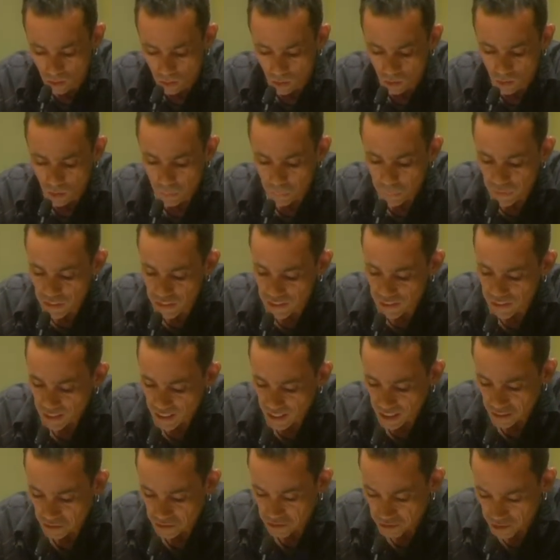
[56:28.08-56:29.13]
The peace that
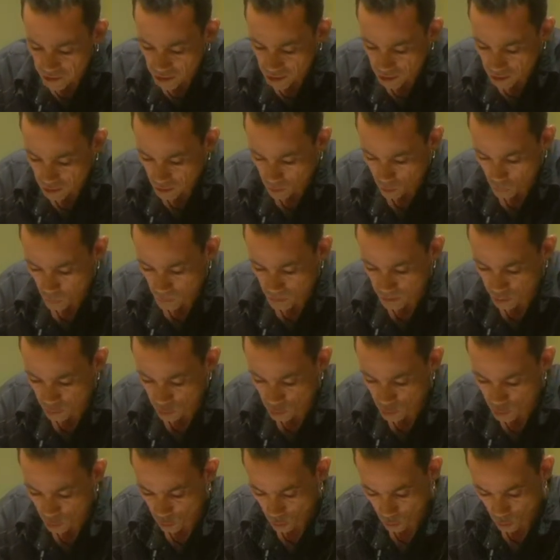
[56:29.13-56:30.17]
I feel will
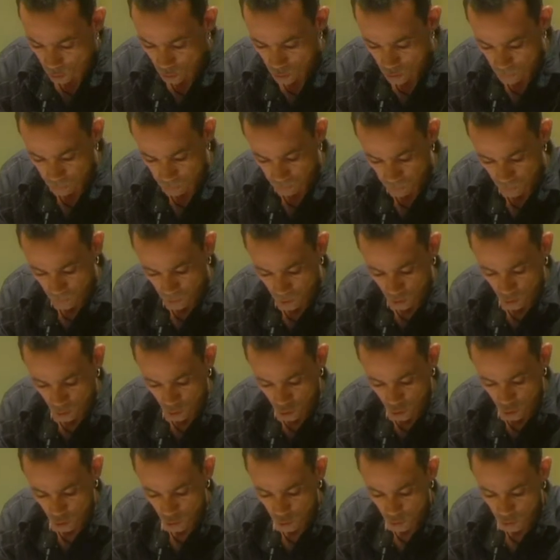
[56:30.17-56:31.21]
endure
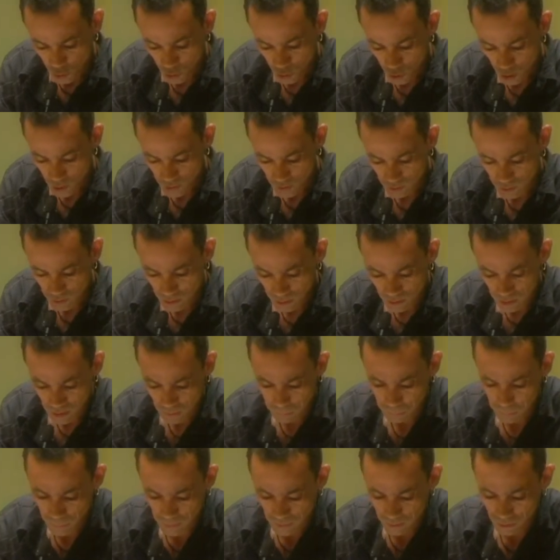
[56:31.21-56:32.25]
should not
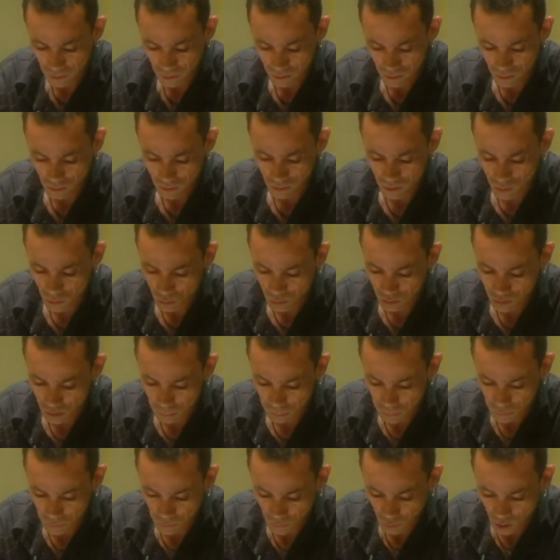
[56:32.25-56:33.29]
dissipate into the
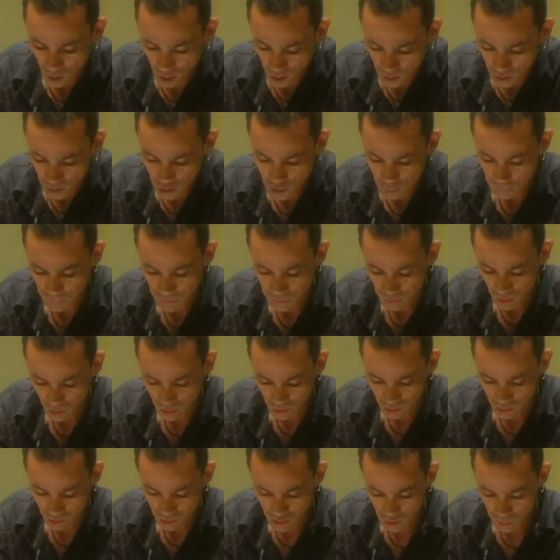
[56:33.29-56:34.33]
mirage
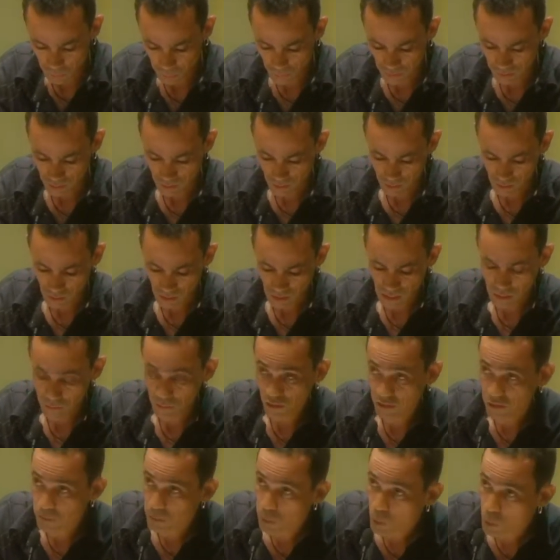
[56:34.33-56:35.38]
beyond this present time
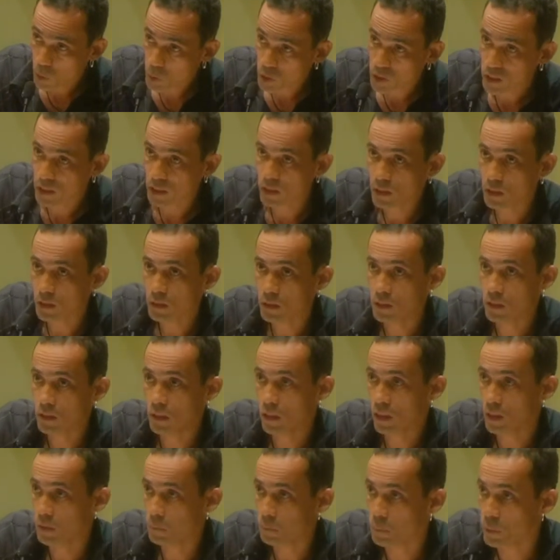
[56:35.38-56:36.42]
of pausing
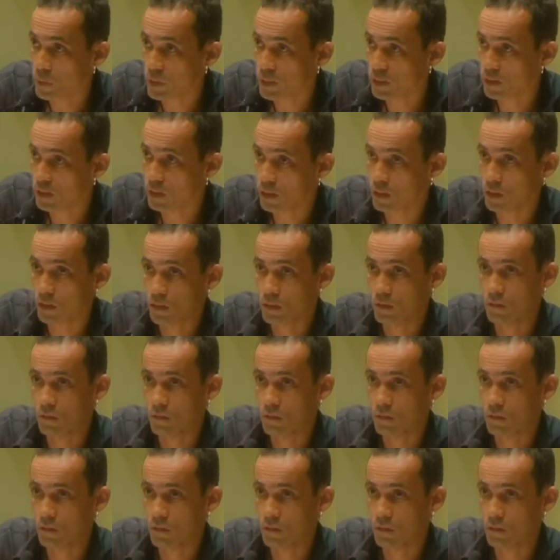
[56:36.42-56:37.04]
and breathing.